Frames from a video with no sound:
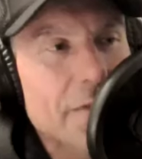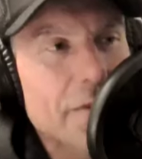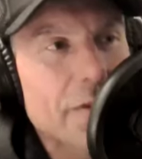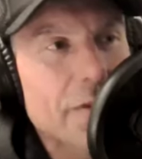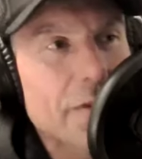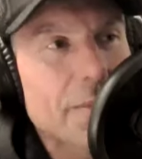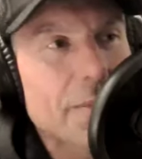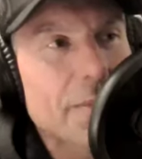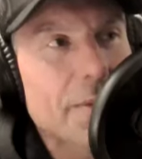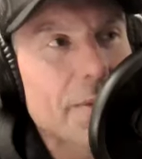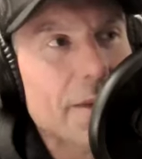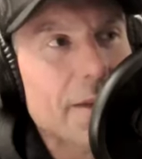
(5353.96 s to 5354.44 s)
of
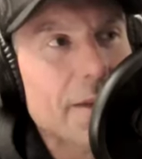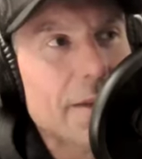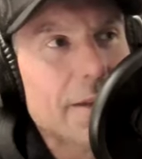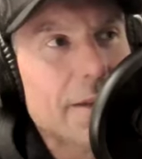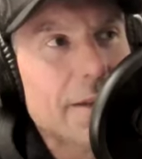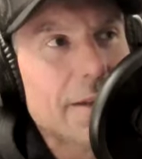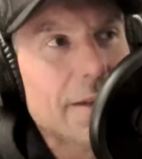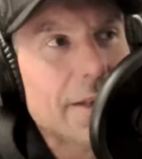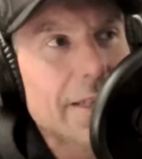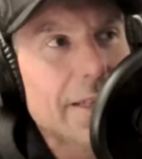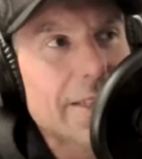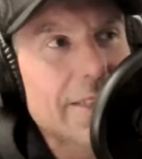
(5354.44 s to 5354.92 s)
them,
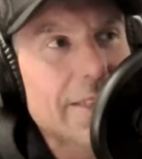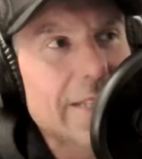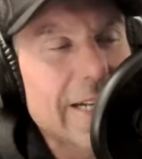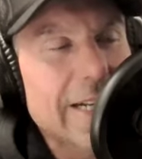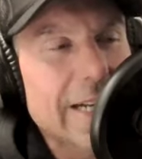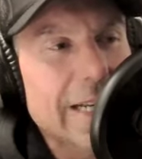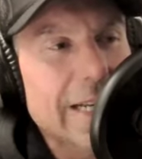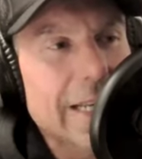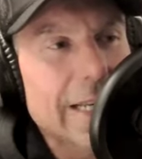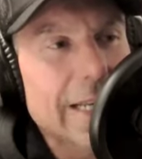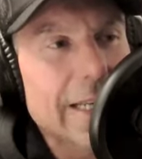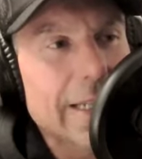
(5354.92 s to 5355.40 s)
it's
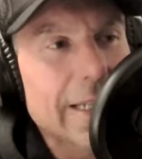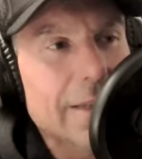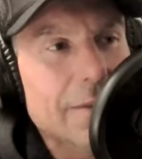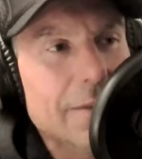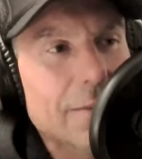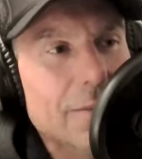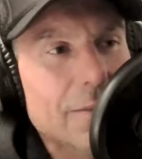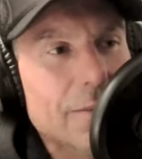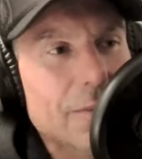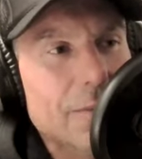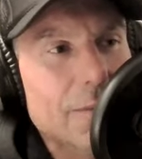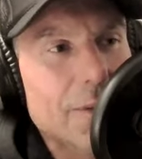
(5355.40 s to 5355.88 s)
kind of like
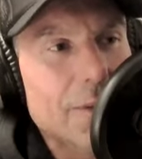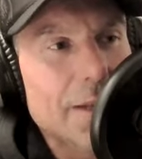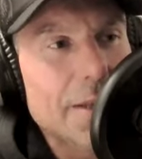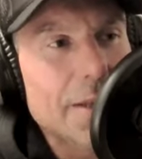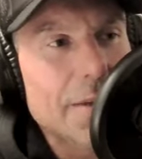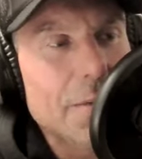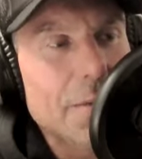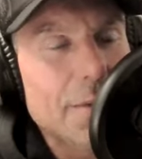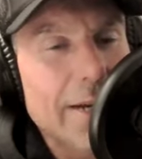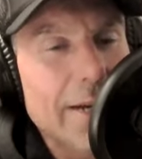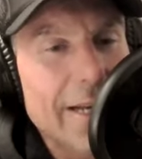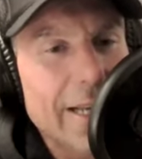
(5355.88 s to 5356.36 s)
when
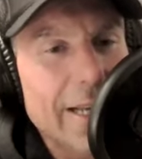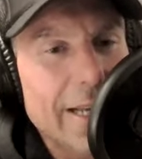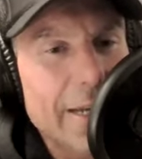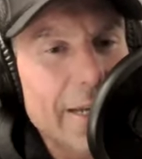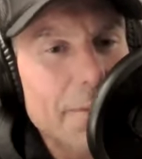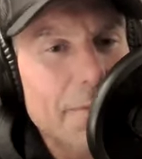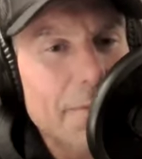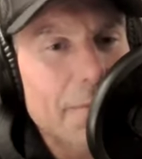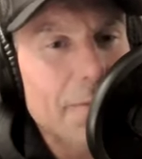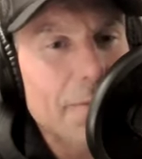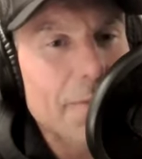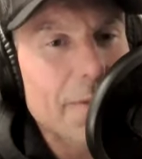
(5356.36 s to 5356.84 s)
the red
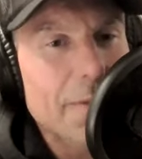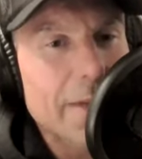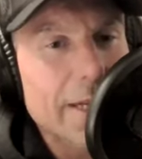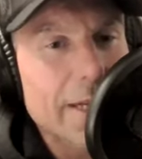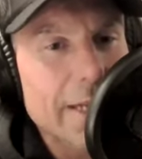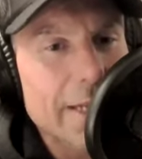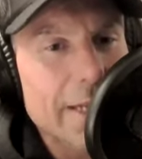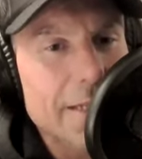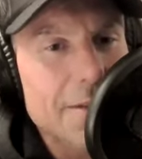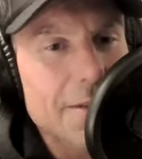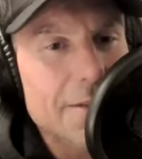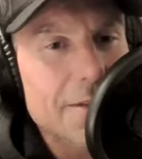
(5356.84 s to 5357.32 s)
light
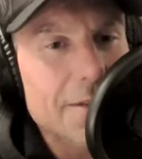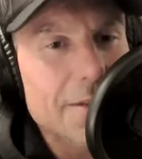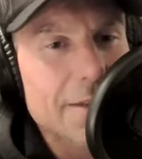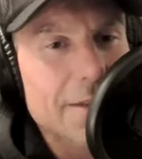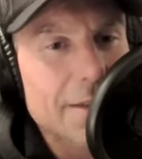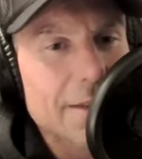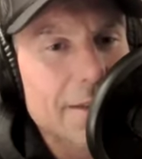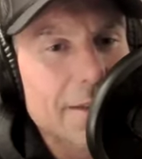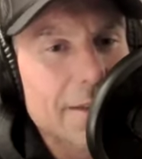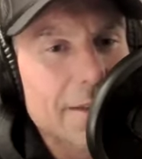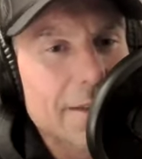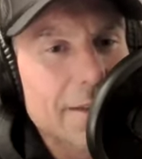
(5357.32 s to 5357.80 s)
hits.
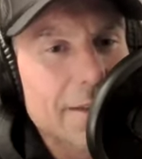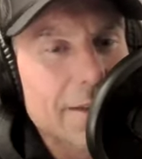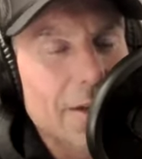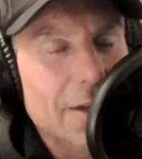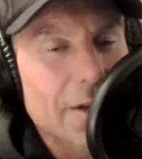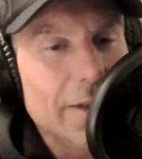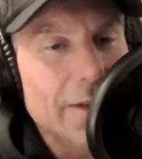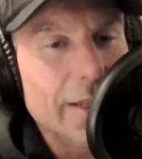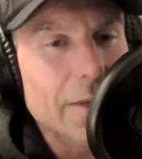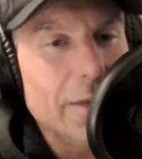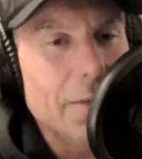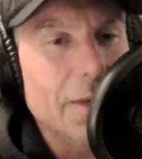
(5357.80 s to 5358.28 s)

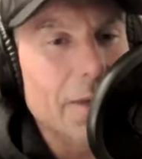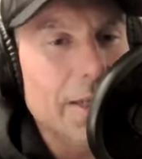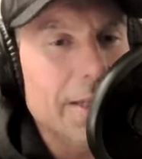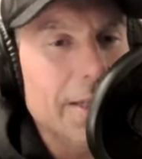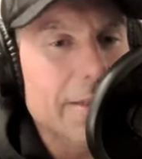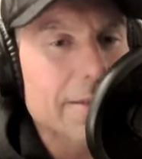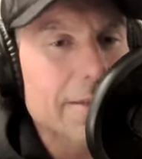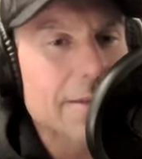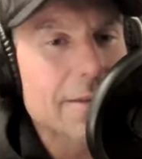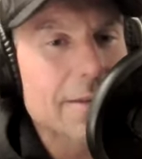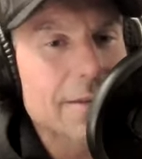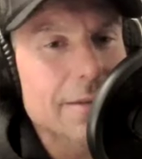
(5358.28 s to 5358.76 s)
Okay, well
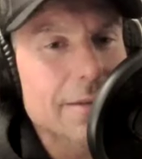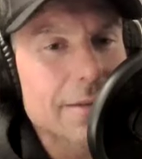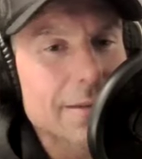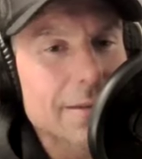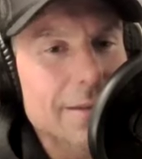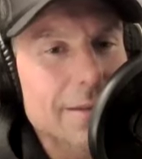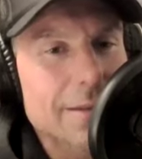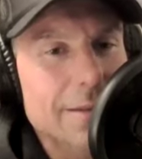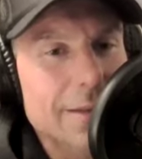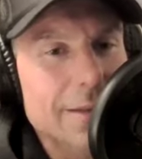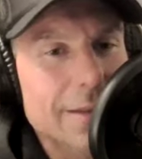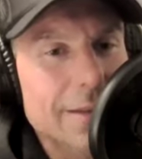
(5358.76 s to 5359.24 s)
let's
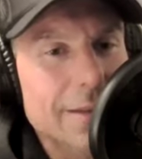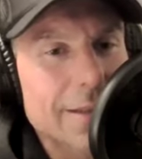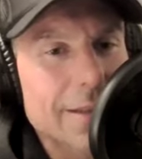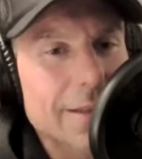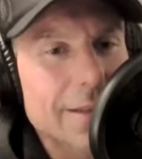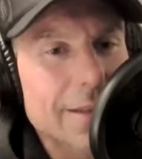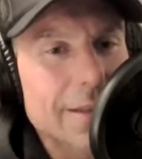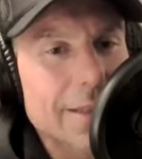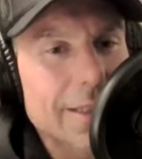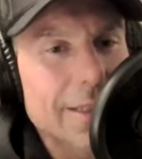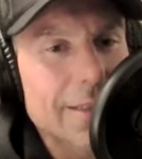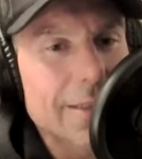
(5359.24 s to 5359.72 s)

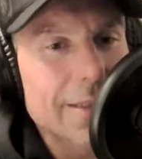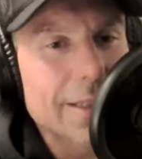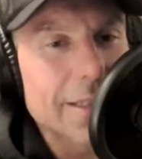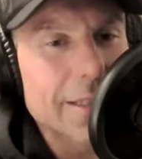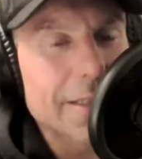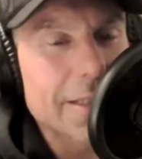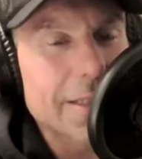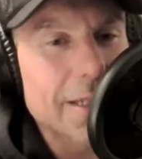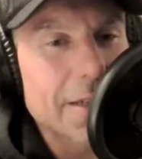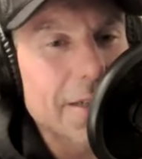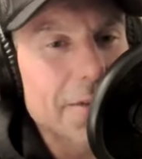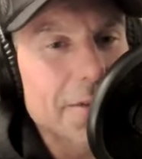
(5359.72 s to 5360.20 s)

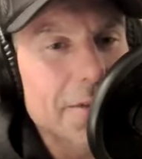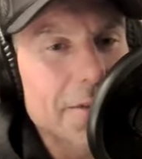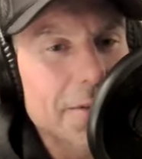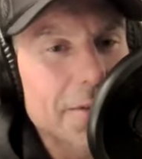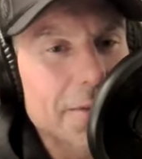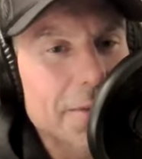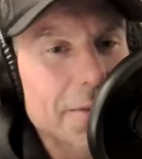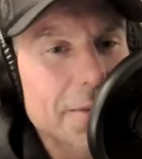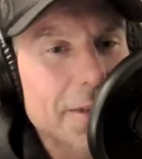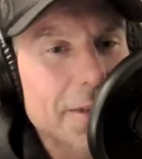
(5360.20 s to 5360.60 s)
get down to